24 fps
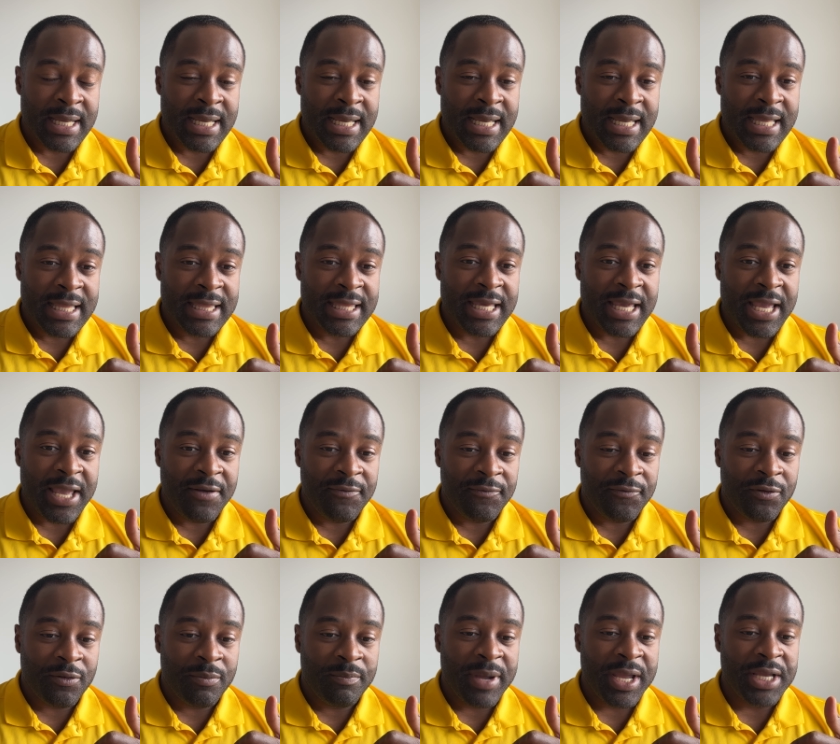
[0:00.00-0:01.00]
The
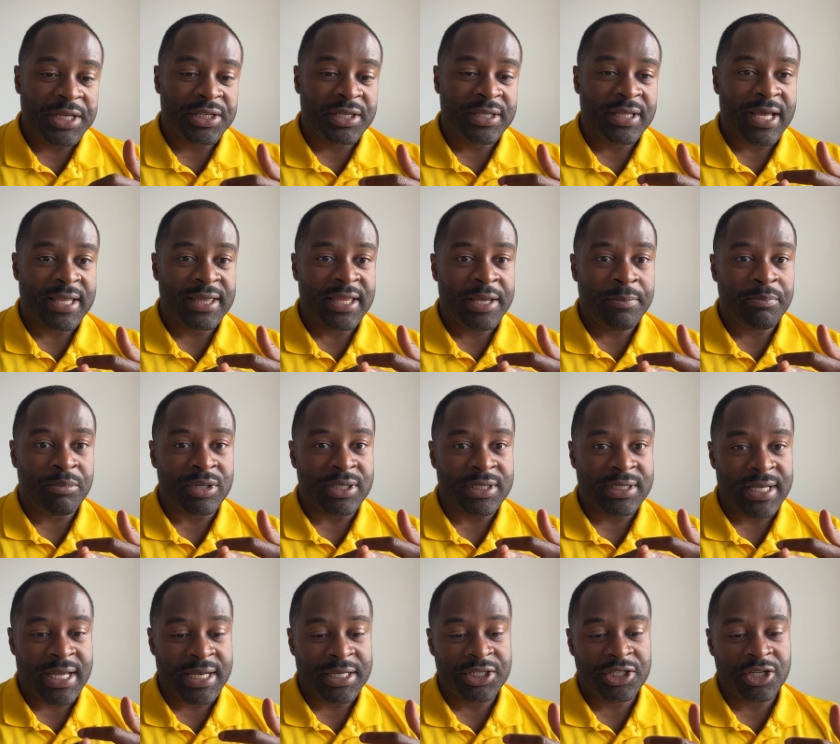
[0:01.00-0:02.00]
information that they
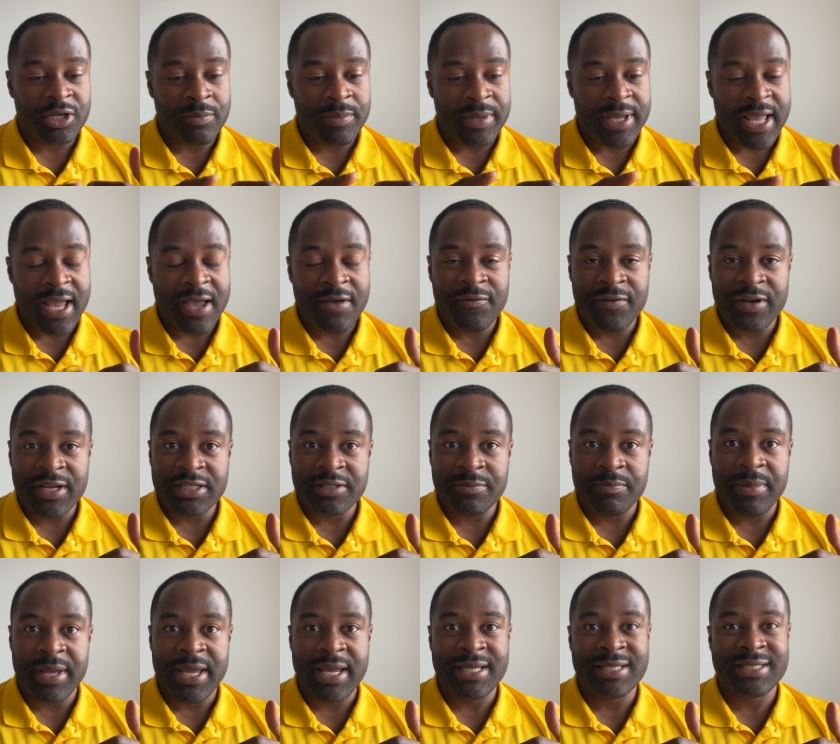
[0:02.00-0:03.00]
present should be
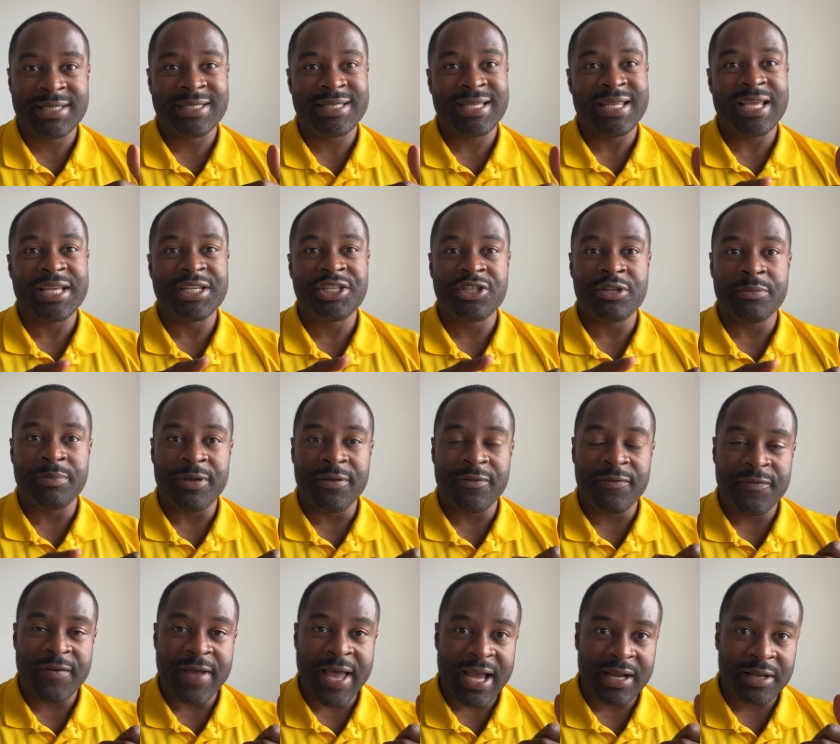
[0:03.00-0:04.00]
evidence-based, it should be
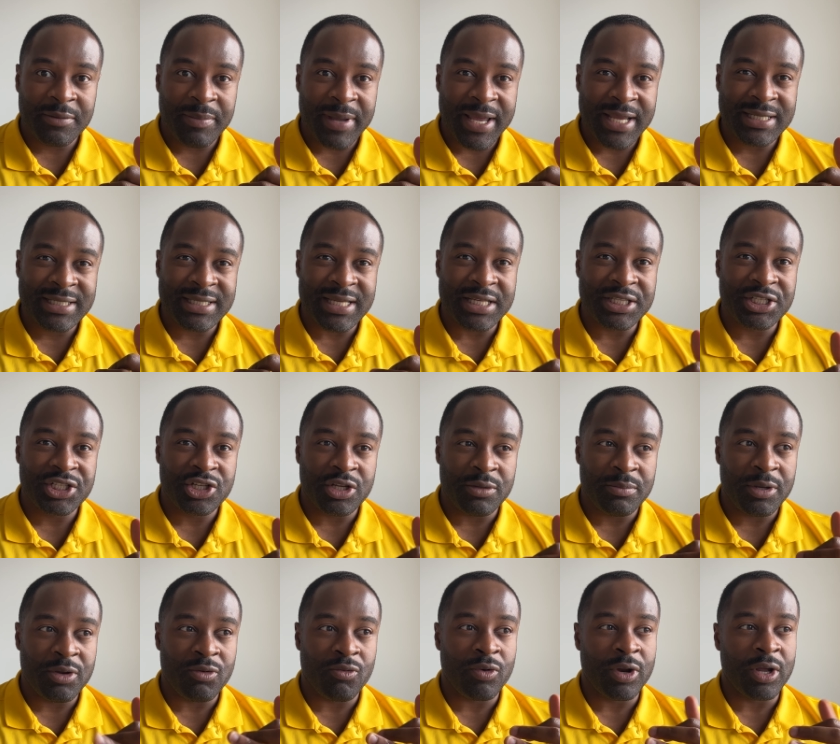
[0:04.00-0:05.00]
fact-based, it should
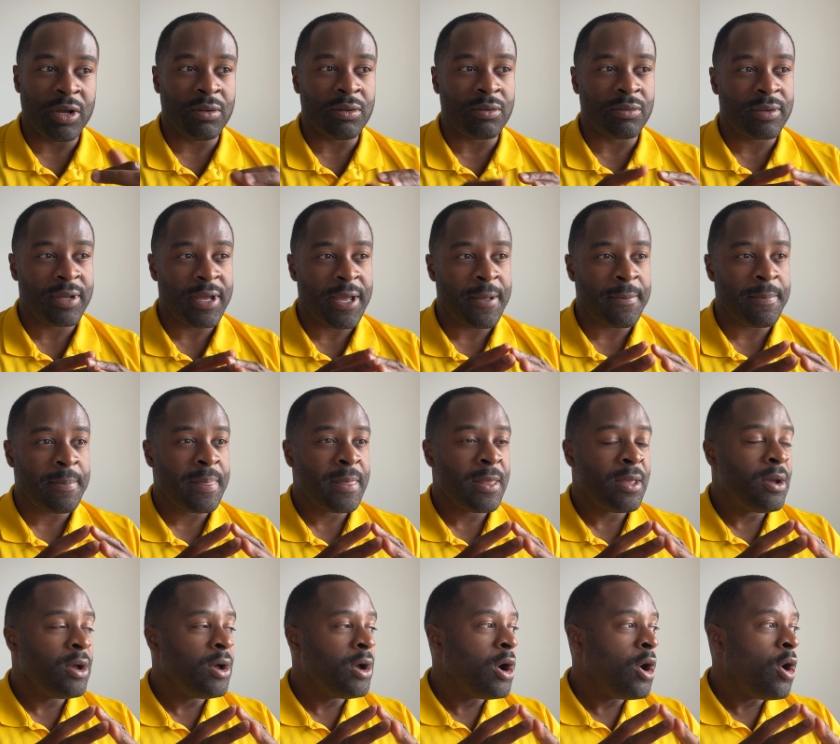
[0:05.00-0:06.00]
be real, okay?
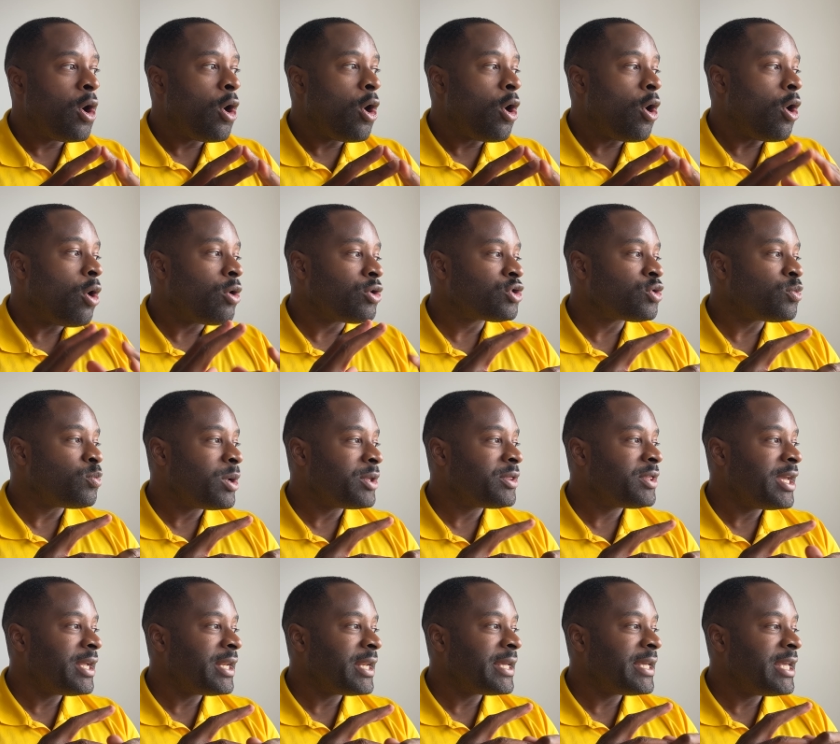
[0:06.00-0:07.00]
Also, one
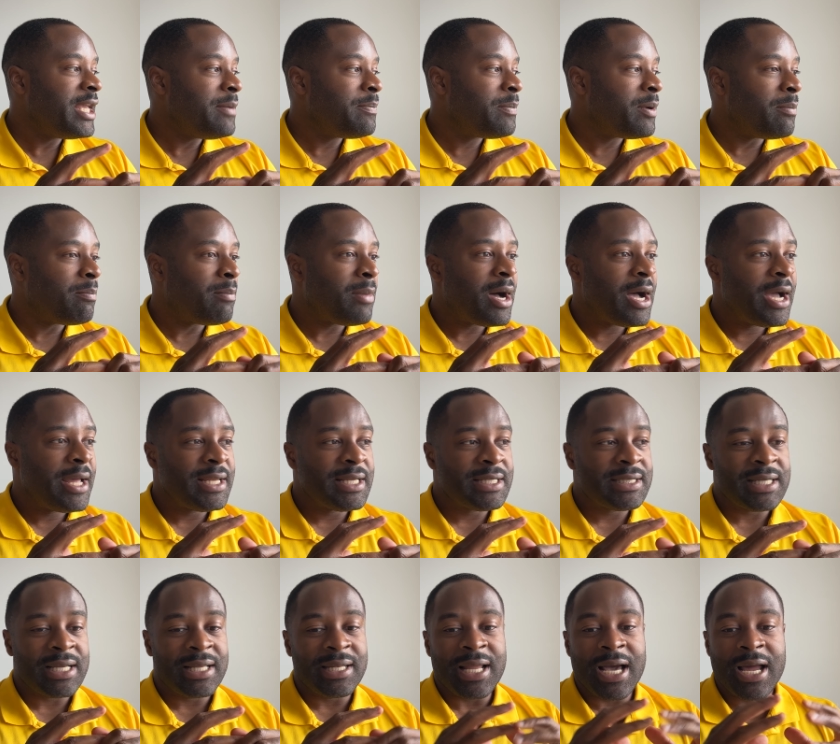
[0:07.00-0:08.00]
thing to keep in mind
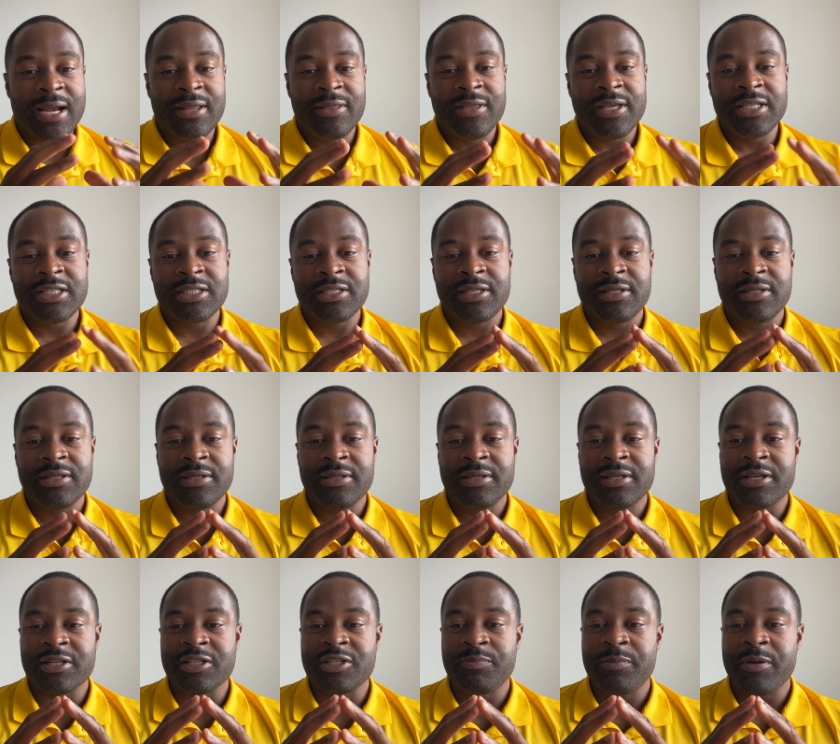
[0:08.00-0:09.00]
is a lot of these
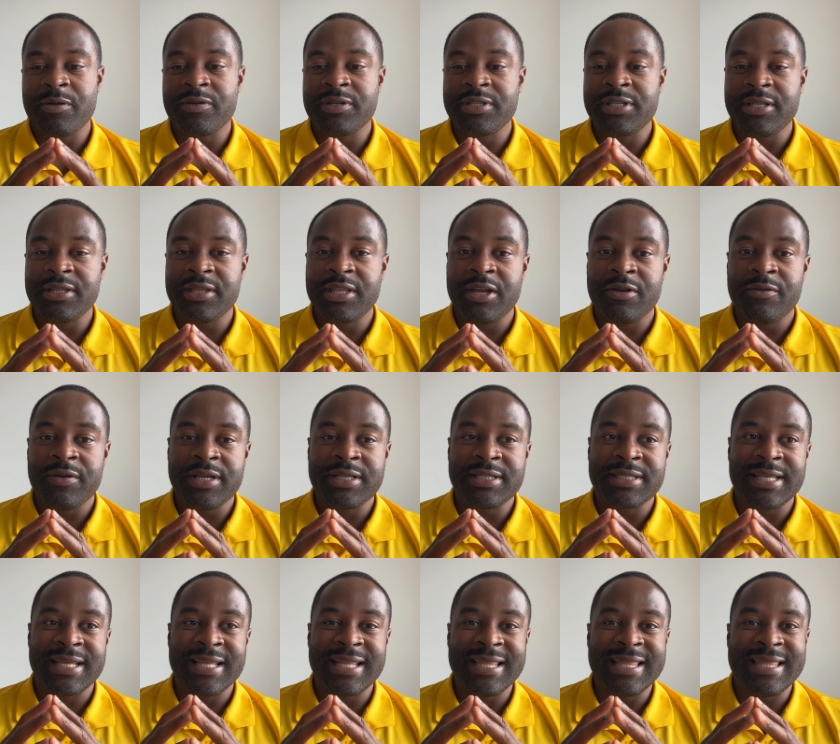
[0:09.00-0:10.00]
conspiracy
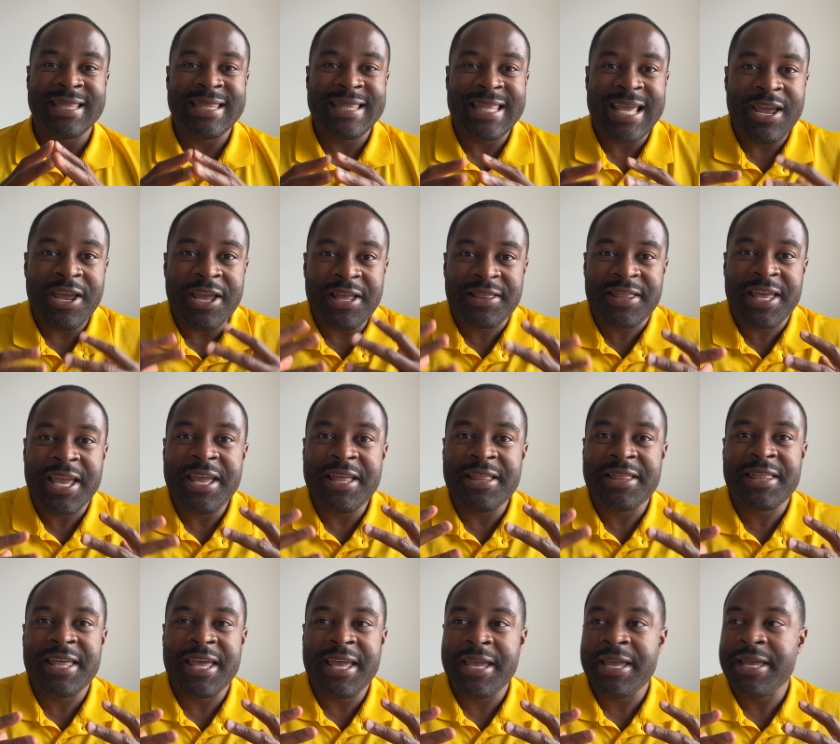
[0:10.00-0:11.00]
theories,
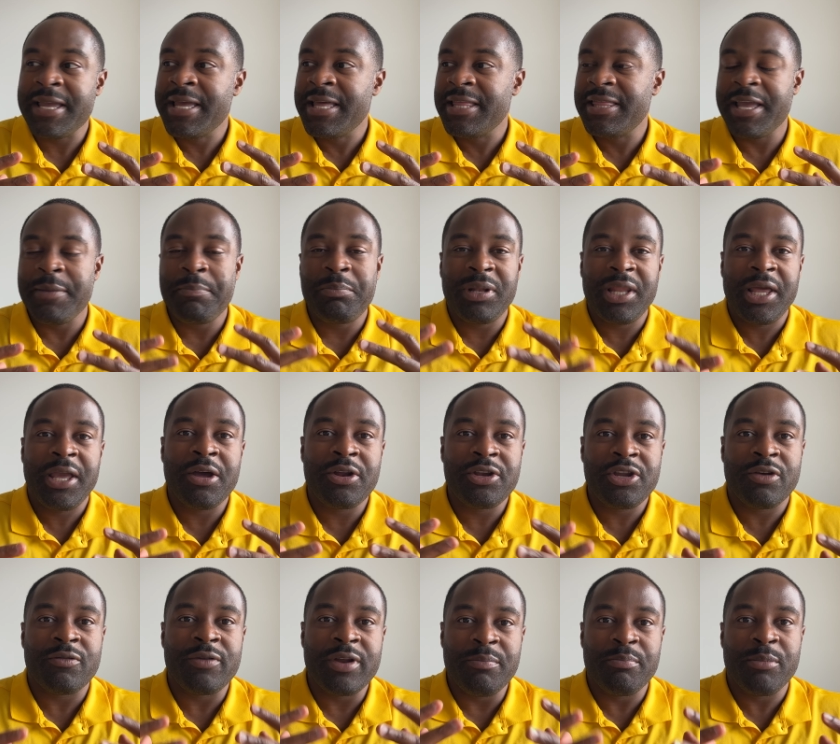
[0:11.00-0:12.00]
they play on
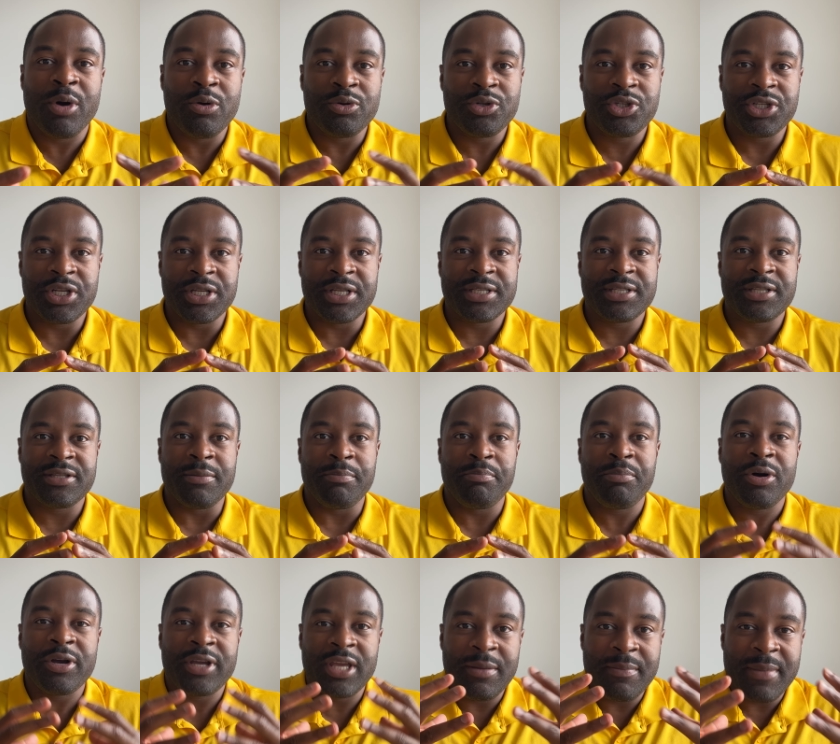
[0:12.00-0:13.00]
your emotions. The
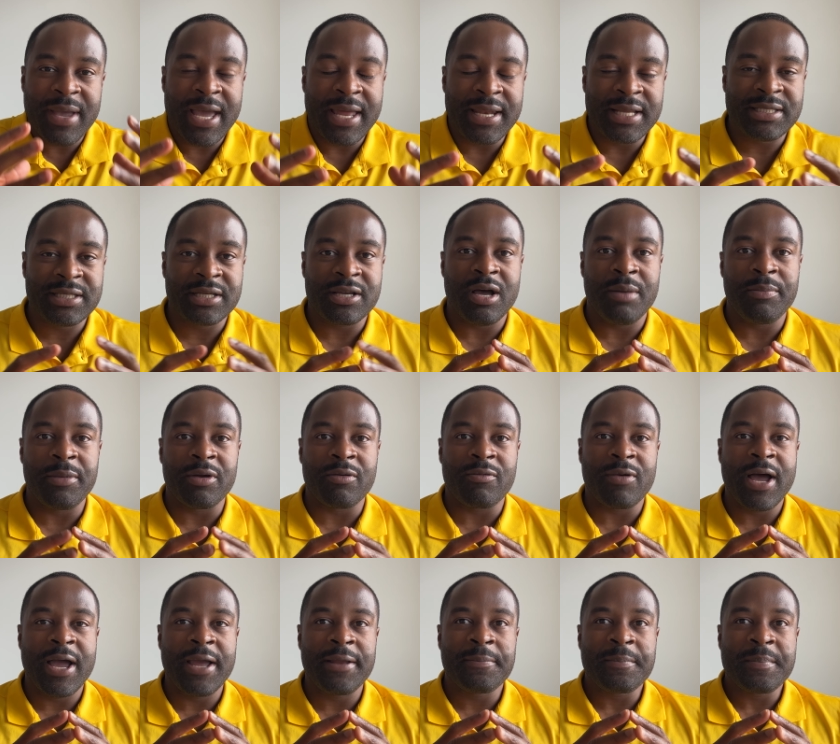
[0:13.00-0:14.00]
boogeyman is coming, right?